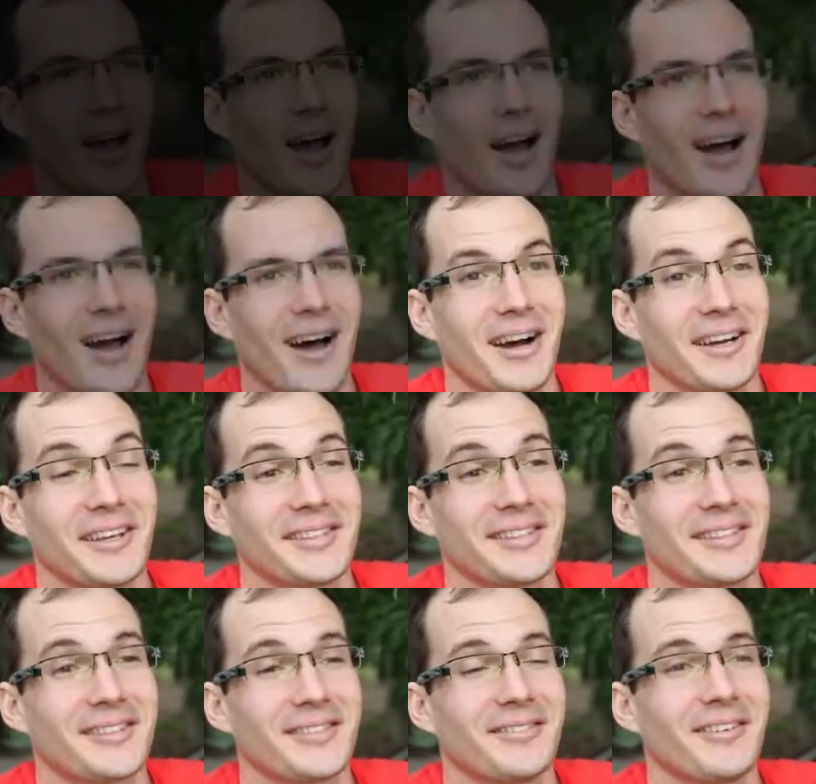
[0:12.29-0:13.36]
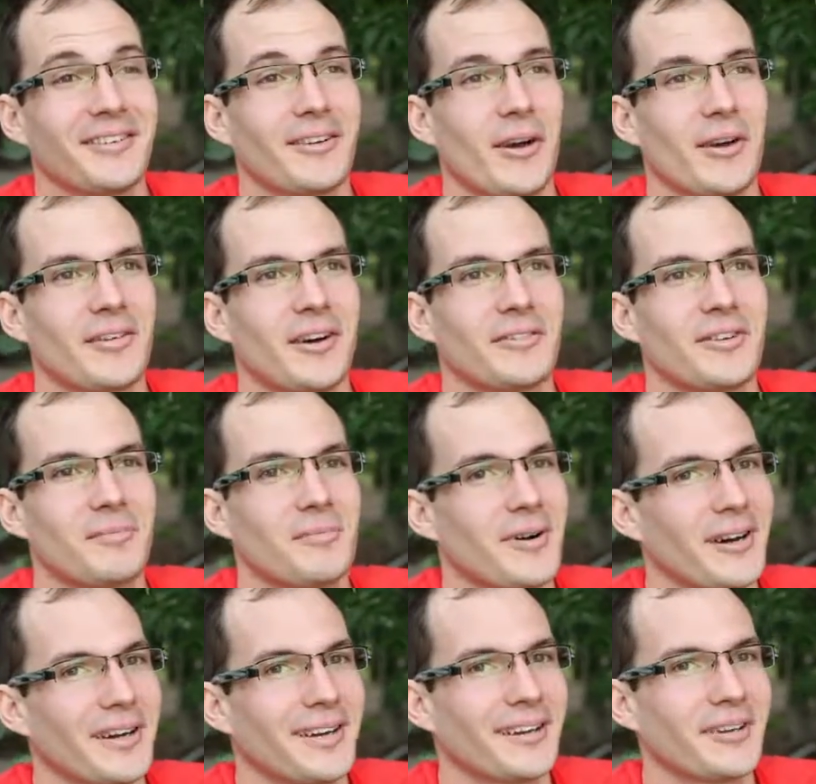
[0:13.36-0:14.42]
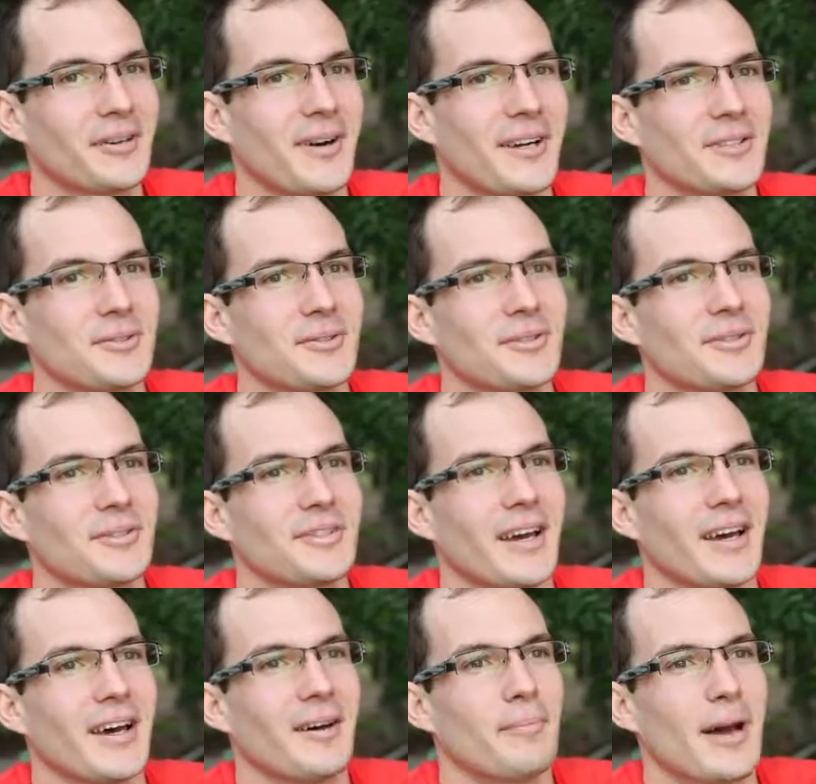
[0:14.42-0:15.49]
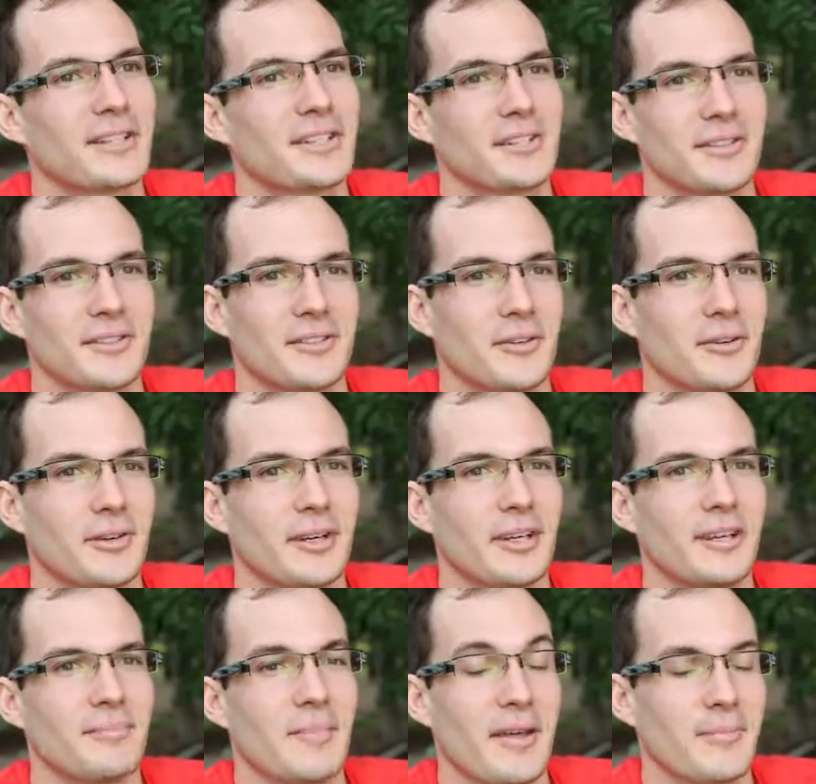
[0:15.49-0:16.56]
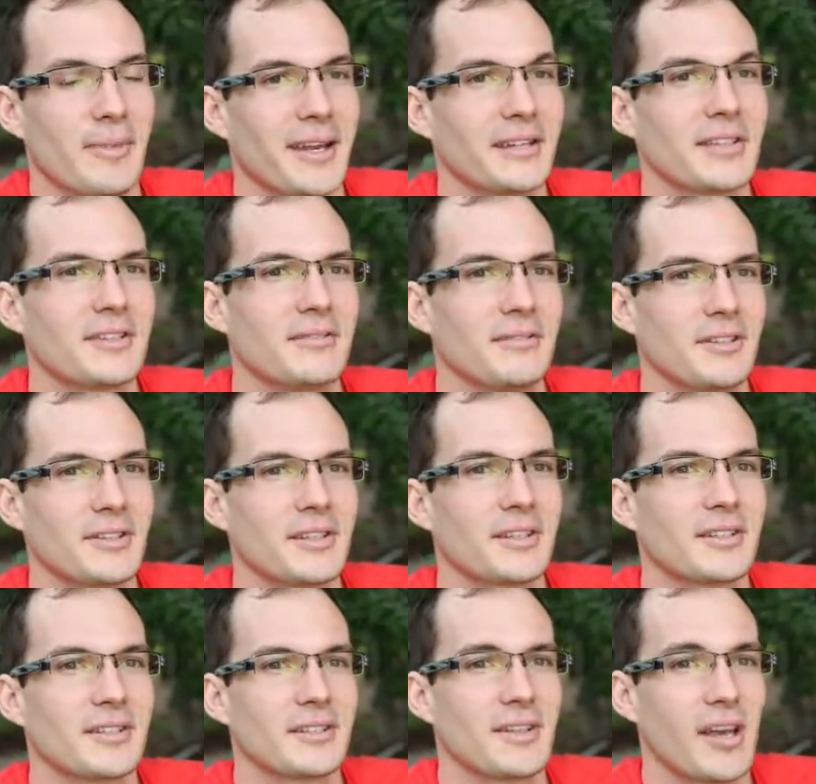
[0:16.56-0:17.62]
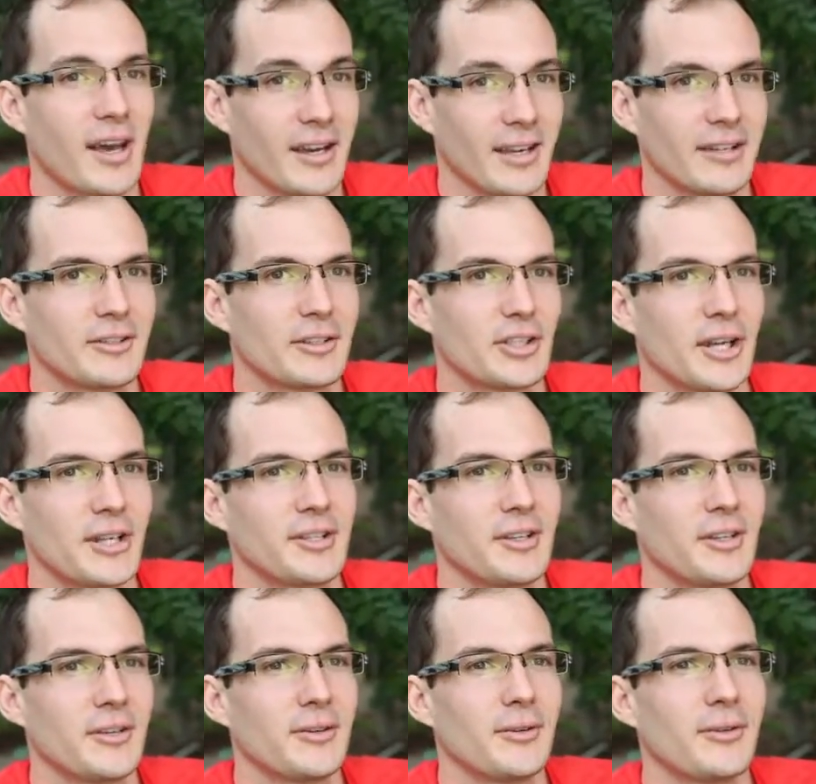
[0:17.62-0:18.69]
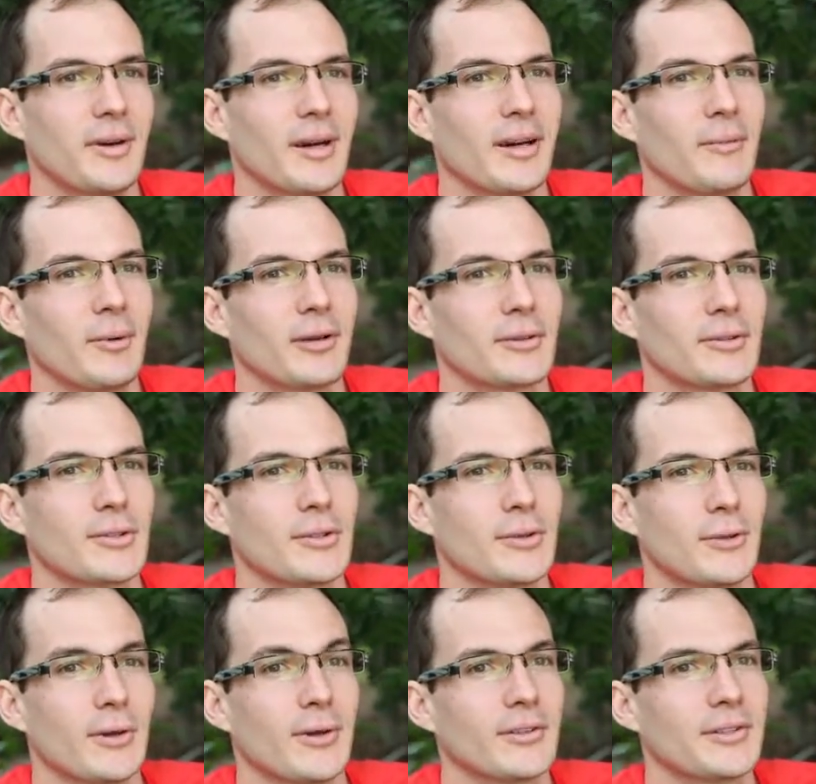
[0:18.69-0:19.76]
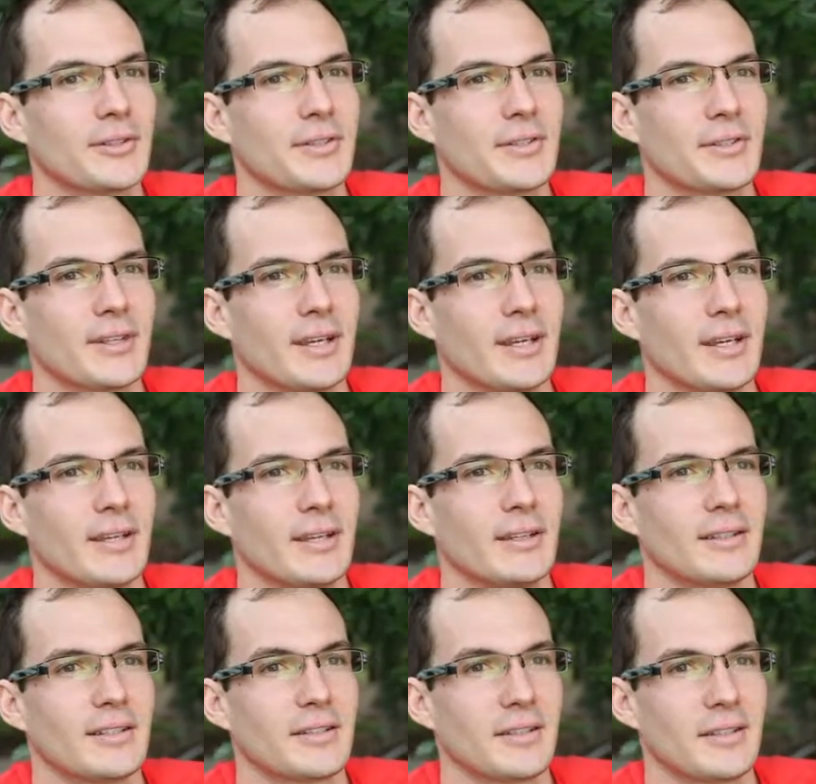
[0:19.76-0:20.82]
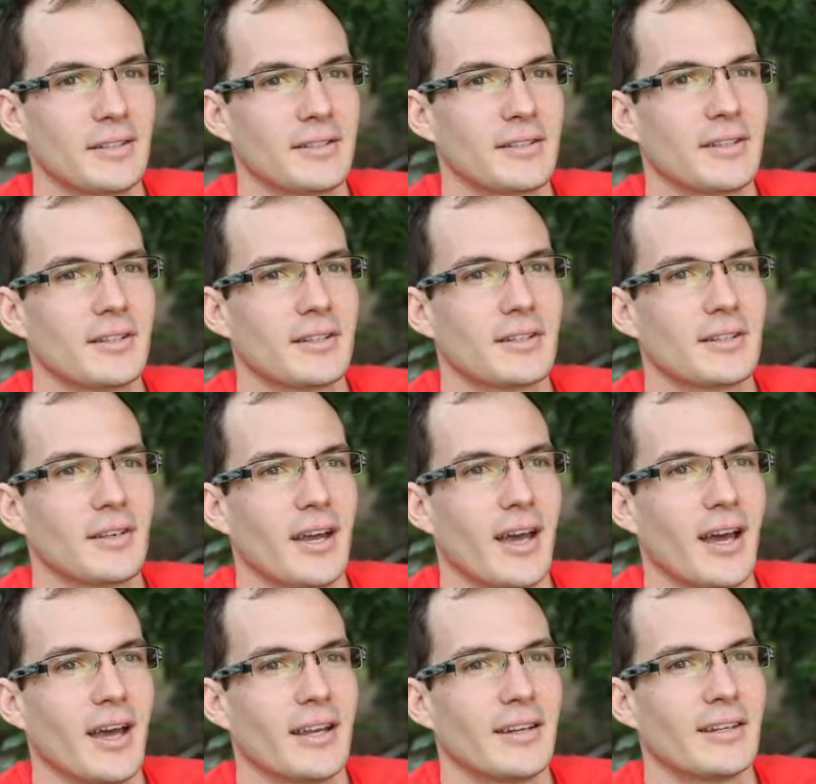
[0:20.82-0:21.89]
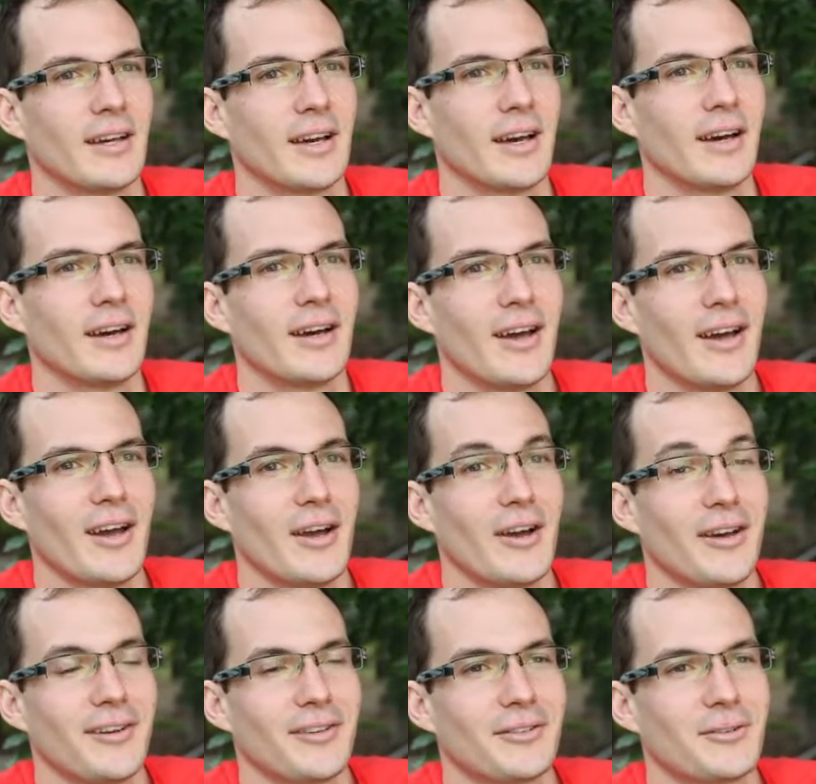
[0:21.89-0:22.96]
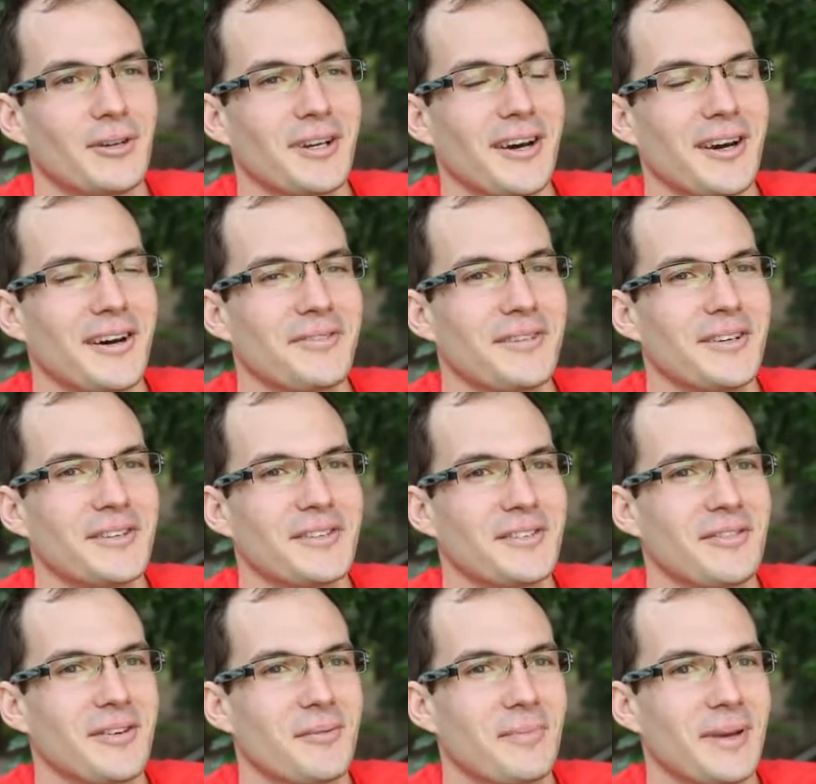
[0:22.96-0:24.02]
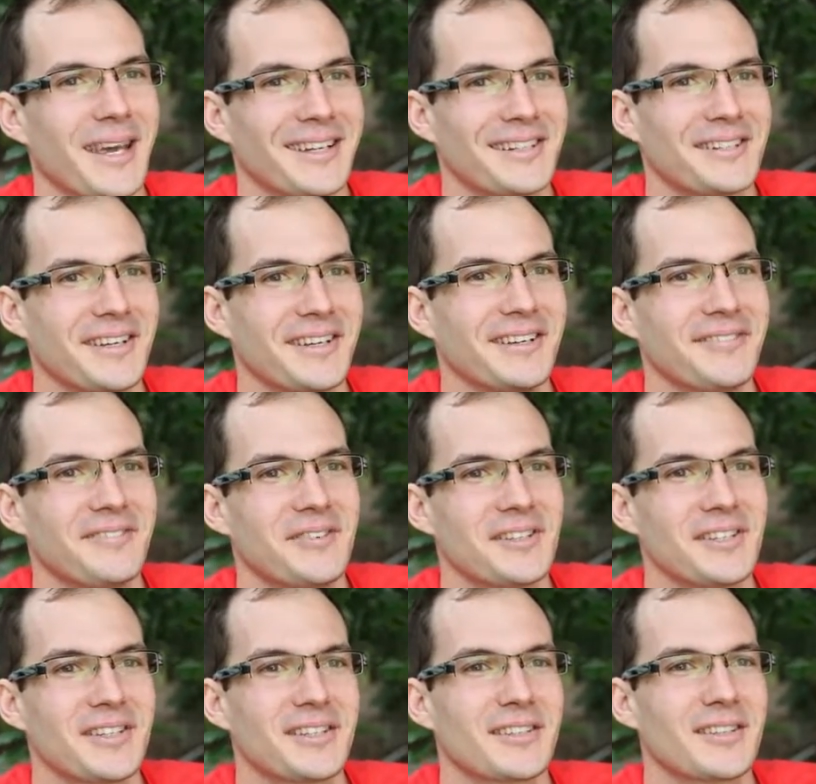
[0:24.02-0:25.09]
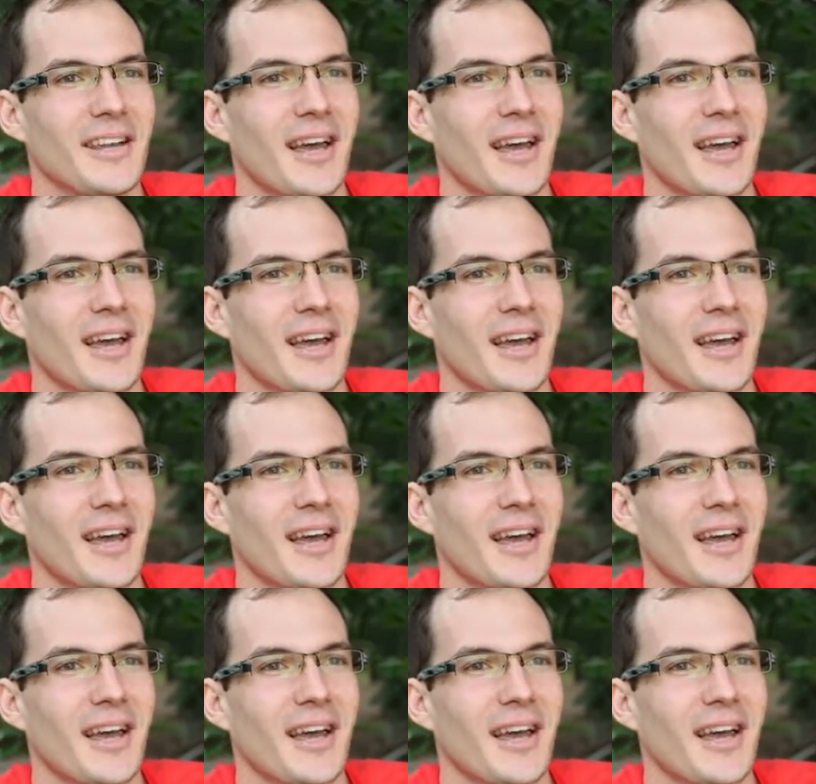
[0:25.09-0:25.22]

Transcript: I did my undergraduate bachelor's degree in mathematics and physics here at JCU. I went on to do an honours in statistics and 3.5 years of a PhD in physics.